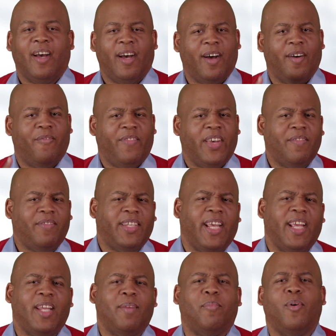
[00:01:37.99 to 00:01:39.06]
of
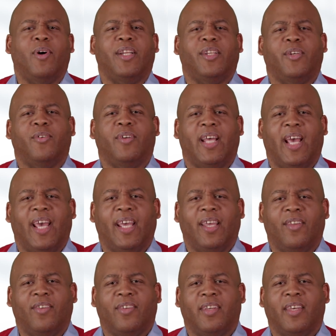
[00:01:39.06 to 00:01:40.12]
15.2
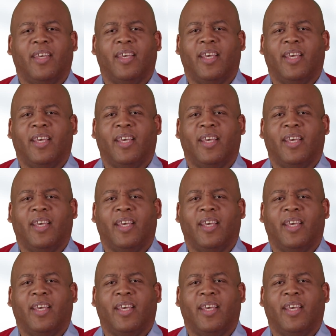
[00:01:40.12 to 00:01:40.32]
days.